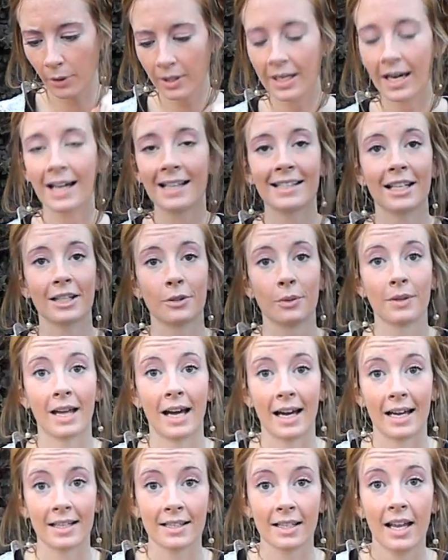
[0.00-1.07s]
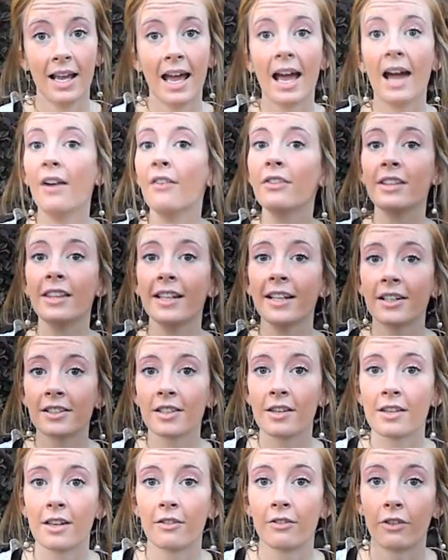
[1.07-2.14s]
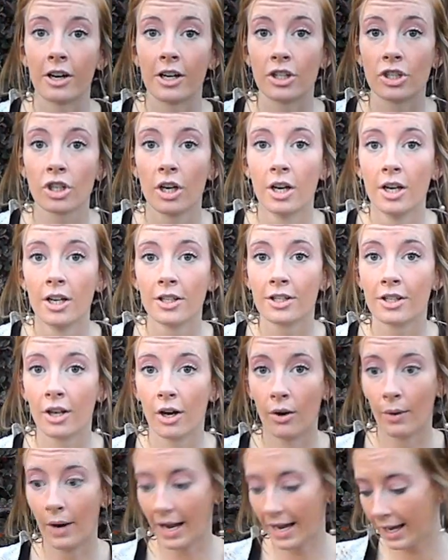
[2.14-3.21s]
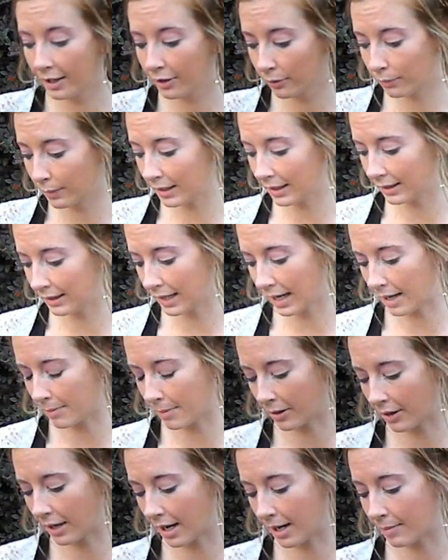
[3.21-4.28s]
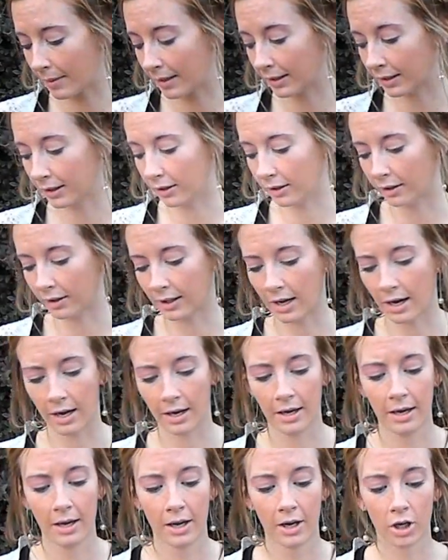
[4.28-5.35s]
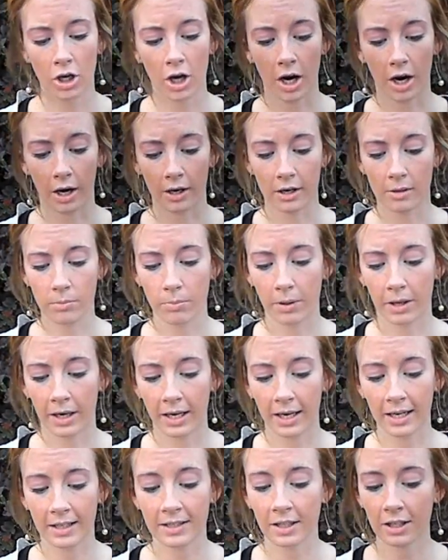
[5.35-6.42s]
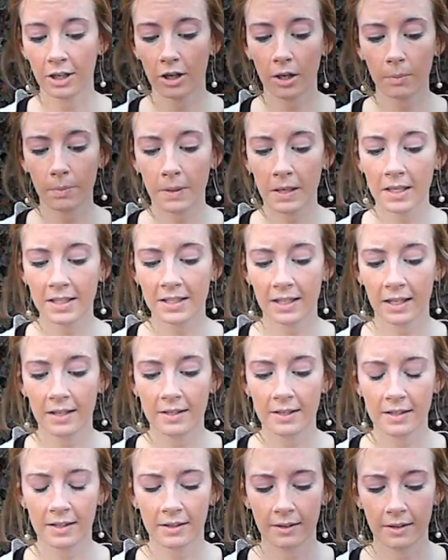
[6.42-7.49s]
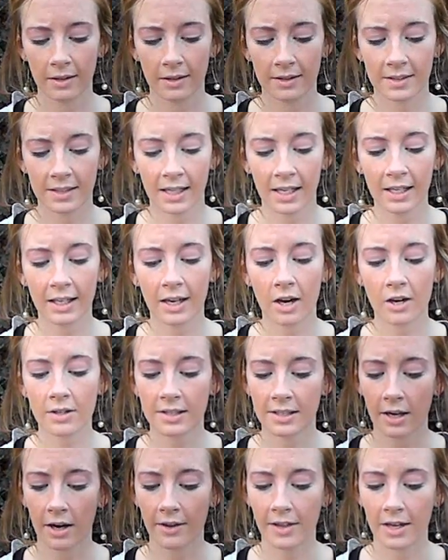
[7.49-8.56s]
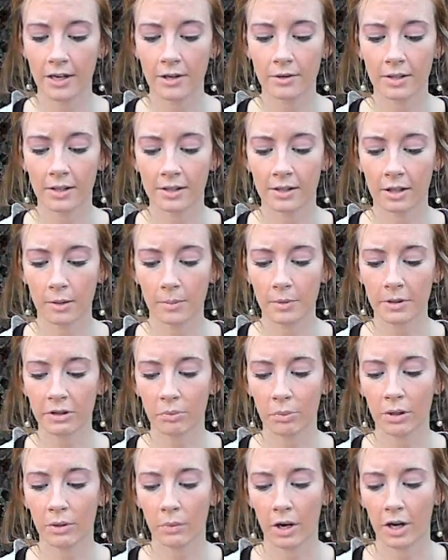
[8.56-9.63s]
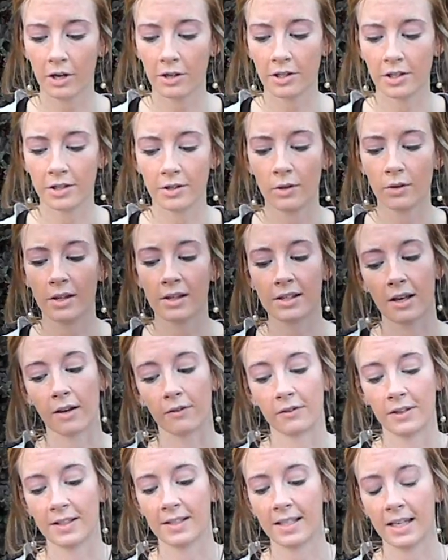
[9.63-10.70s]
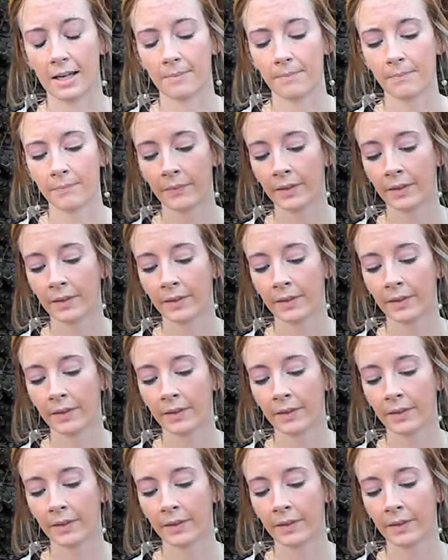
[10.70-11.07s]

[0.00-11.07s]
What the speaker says: contact with eyes. Everything else is in French. So I had to read a lot about it on my little card. But it's a European skincare star that uses thermal spring water to soothe and soften skin.